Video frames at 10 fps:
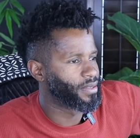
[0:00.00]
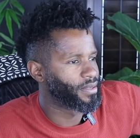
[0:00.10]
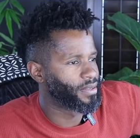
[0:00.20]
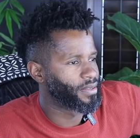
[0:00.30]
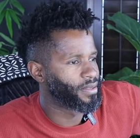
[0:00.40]

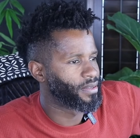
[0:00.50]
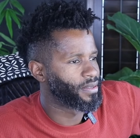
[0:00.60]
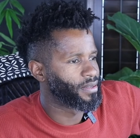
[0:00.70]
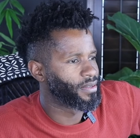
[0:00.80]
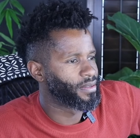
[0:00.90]

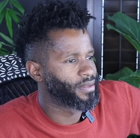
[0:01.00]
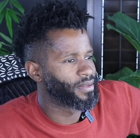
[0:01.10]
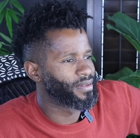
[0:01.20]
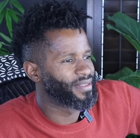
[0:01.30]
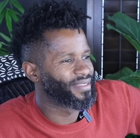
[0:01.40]

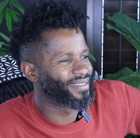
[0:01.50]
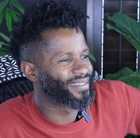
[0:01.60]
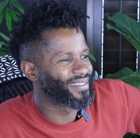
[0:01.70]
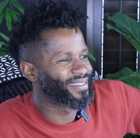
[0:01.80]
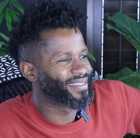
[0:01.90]

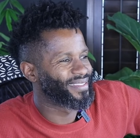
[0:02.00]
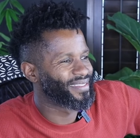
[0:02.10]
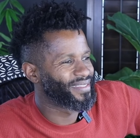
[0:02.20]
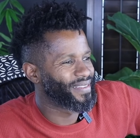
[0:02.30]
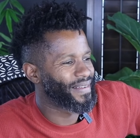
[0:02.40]

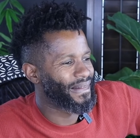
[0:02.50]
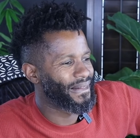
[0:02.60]
Nothing is said.